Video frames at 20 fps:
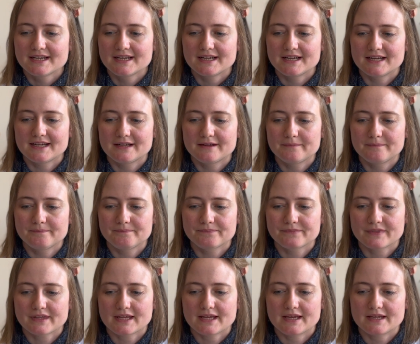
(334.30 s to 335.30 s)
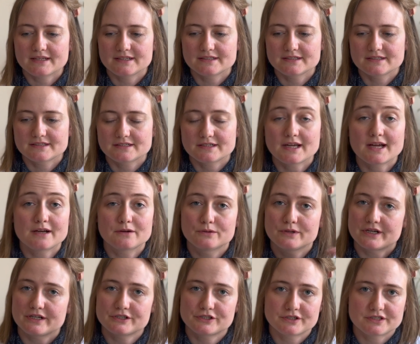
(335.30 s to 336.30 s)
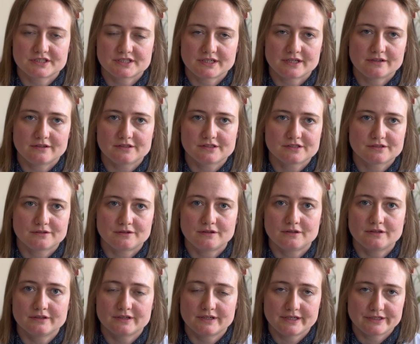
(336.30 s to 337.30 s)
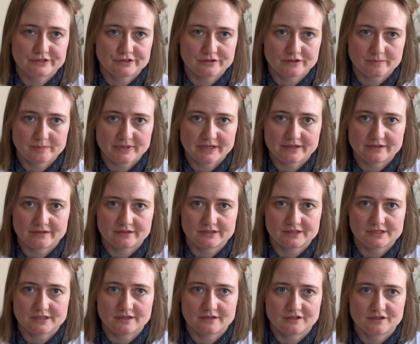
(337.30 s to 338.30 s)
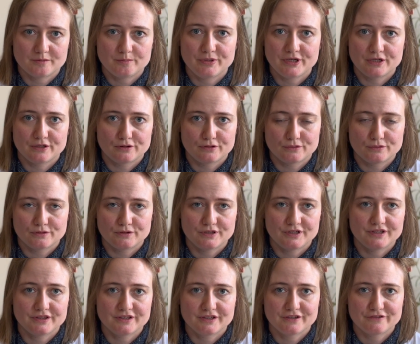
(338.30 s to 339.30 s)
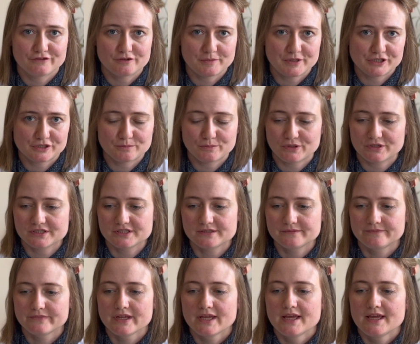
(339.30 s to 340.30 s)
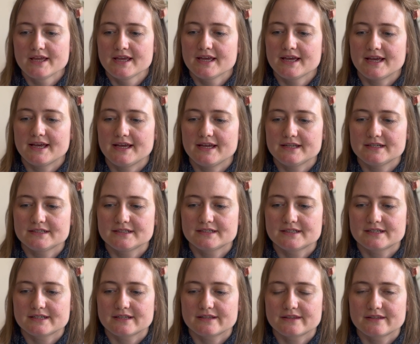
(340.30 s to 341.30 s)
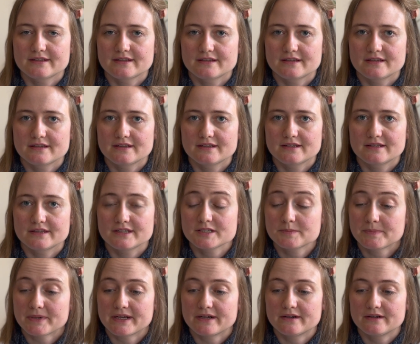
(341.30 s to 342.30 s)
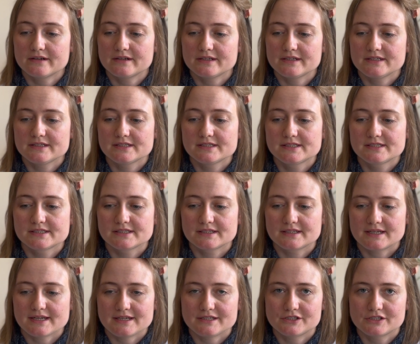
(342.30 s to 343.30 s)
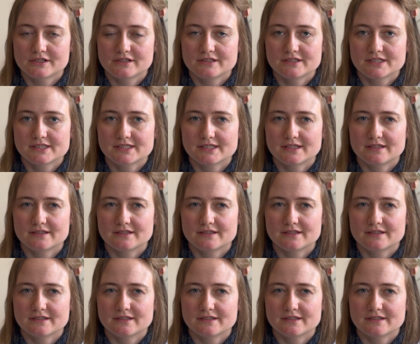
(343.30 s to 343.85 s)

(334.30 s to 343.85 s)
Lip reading: What I should say also, all the links to the patterns are below in the information box. And this pattern is gaugeless